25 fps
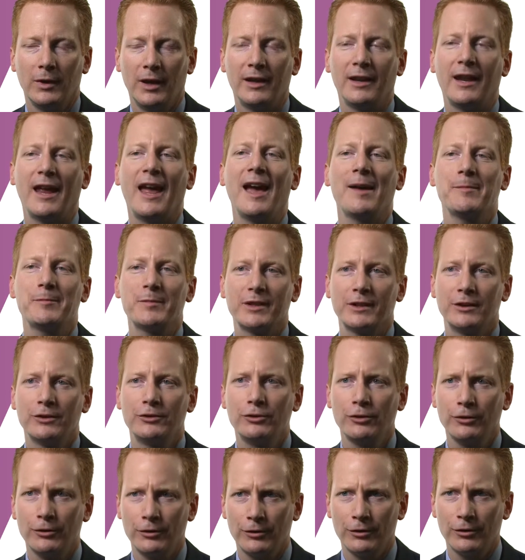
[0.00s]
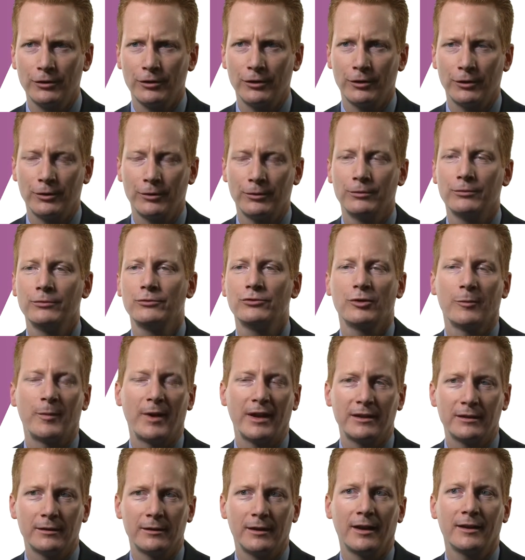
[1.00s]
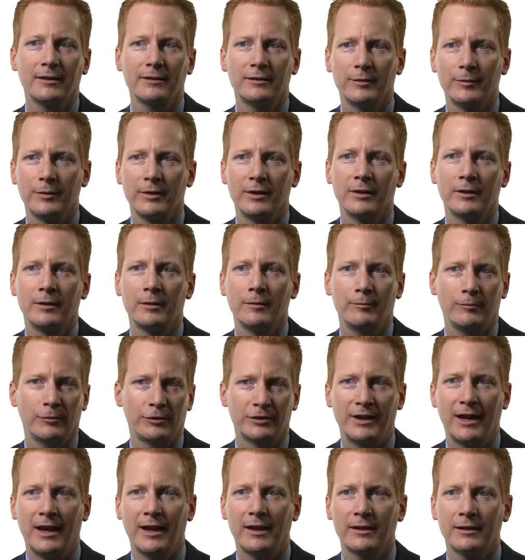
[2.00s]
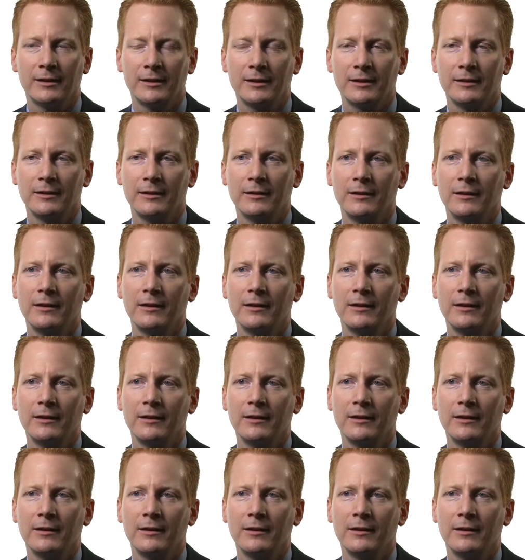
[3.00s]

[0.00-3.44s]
an ab interno trabeculectomy modality.